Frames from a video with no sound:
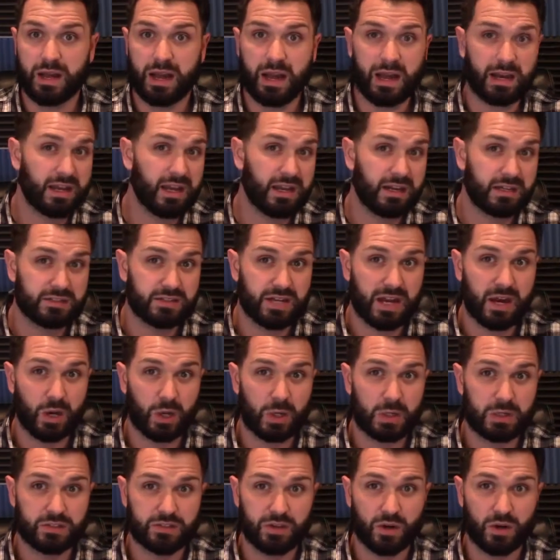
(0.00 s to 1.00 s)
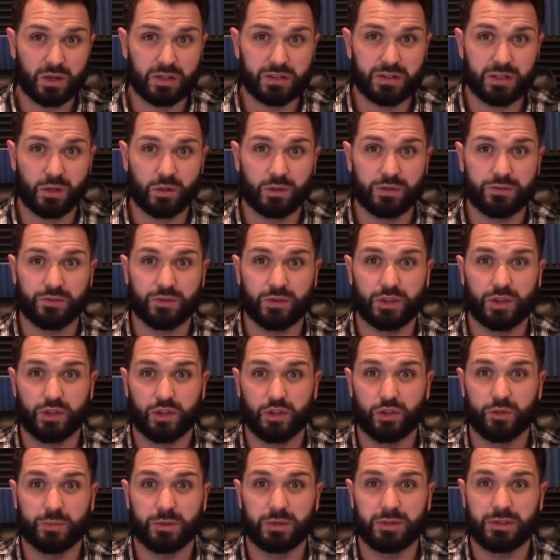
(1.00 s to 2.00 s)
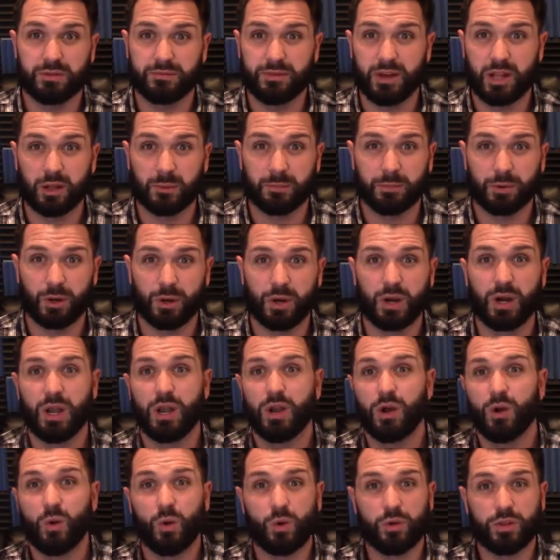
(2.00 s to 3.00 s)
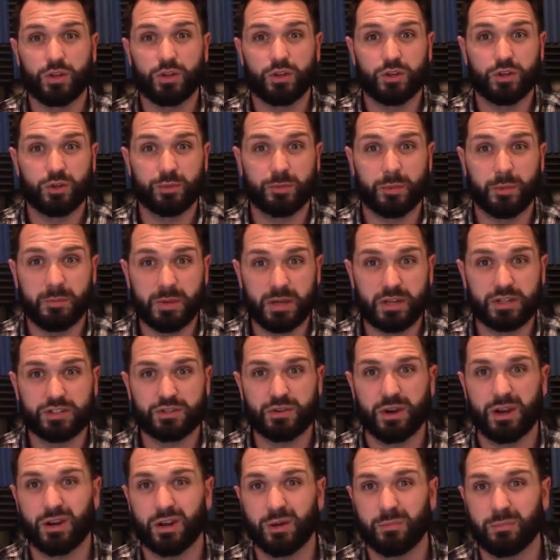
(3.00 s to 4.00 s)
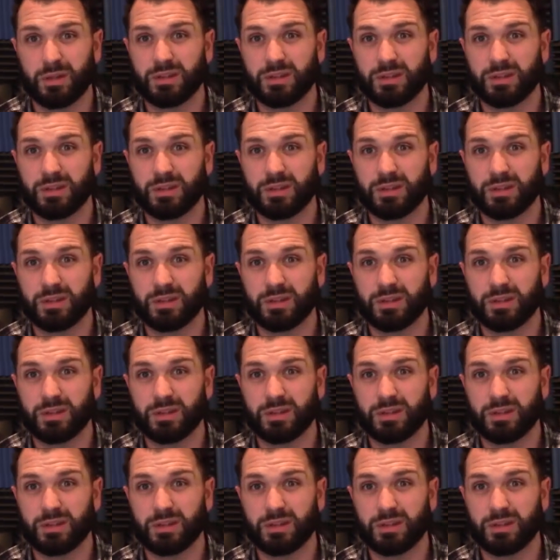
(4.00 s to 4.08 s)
I kind of target those for the Hadoop developer or the Hadoop administrator,